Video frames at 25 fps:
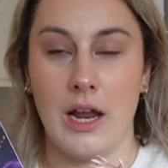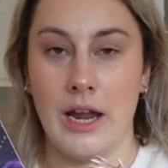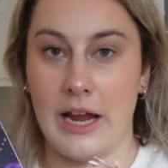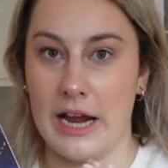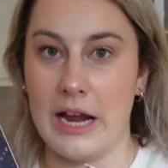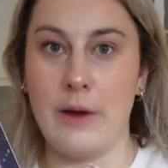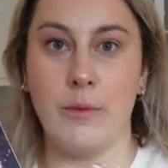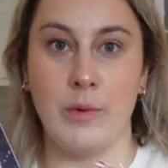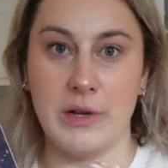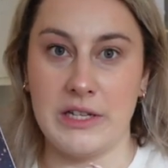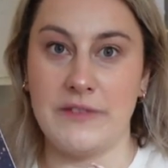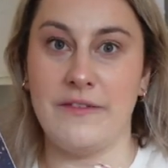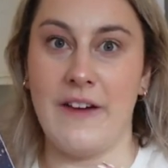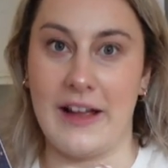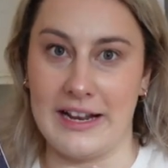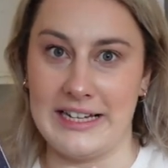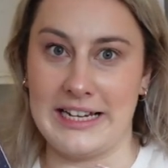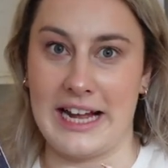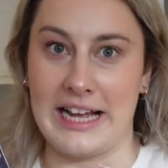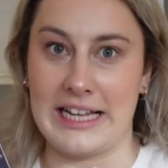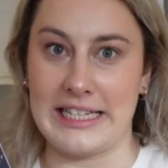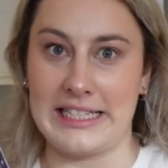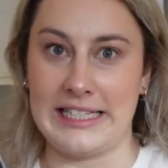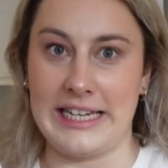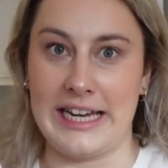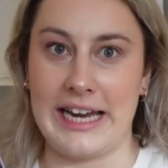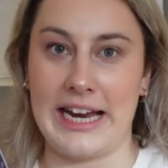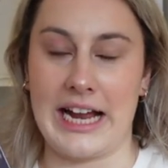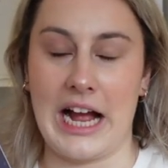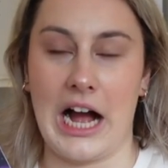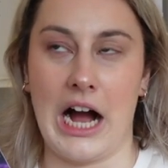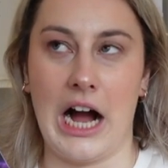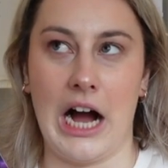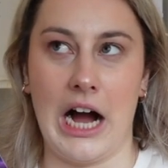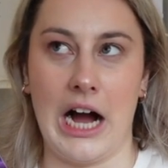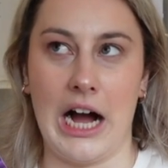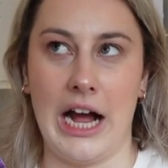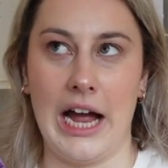It was fantastic.
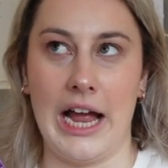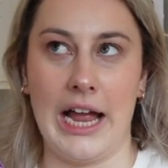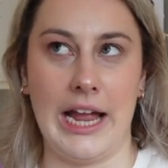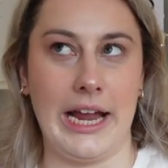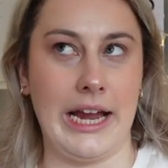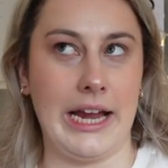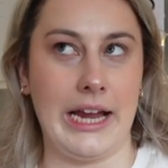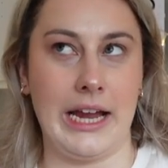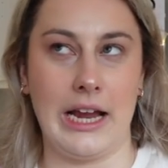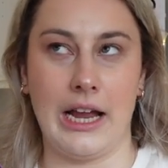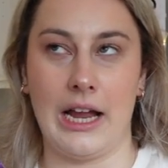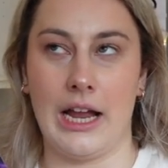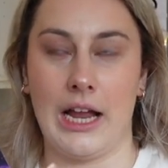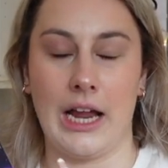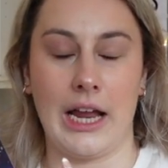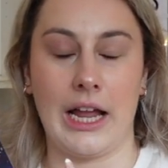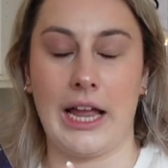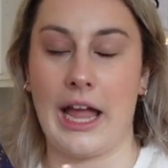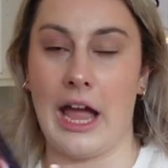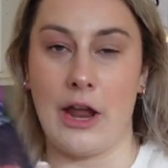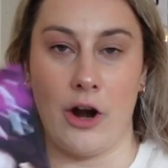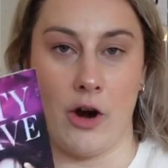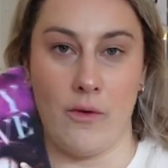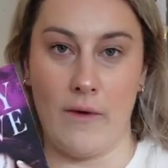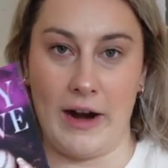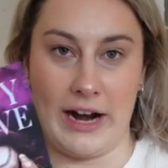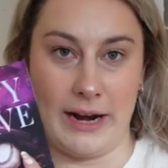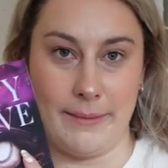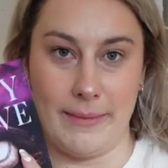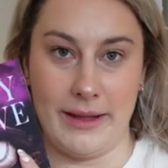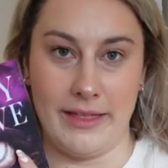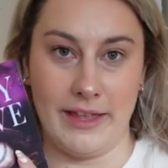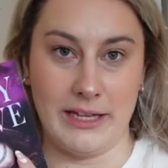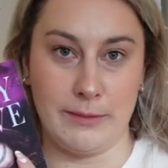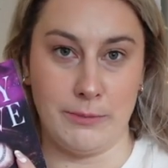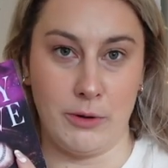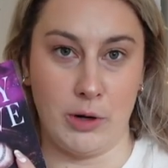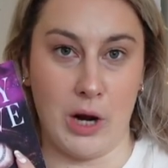I cannot
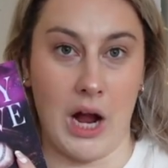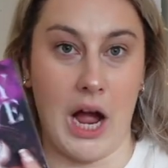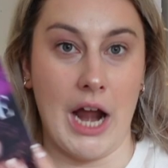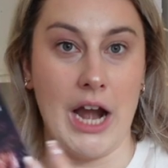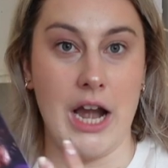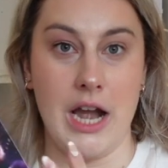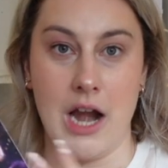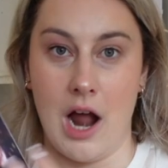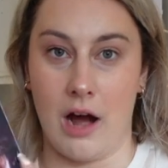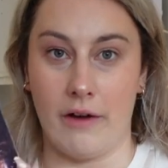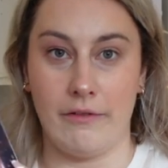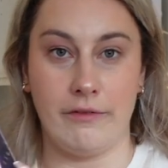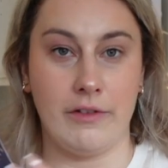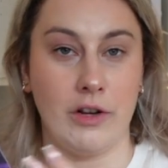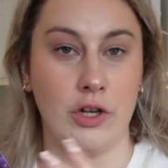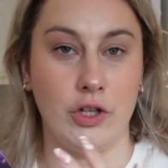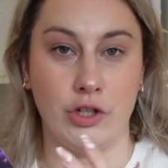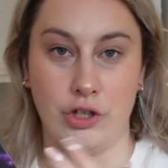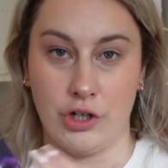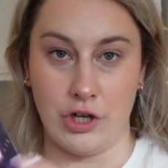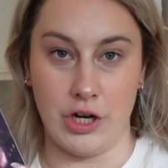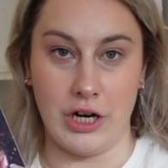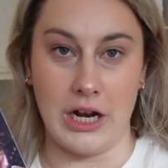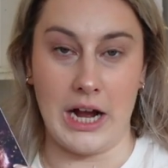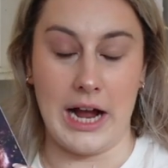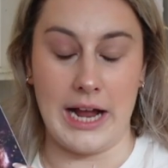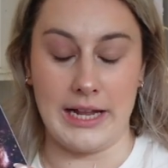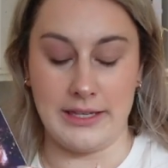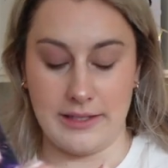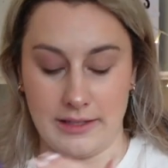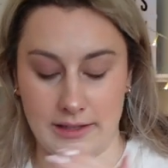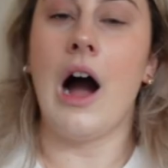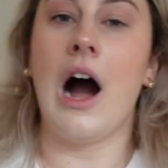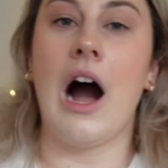recommend this book enough to you guys.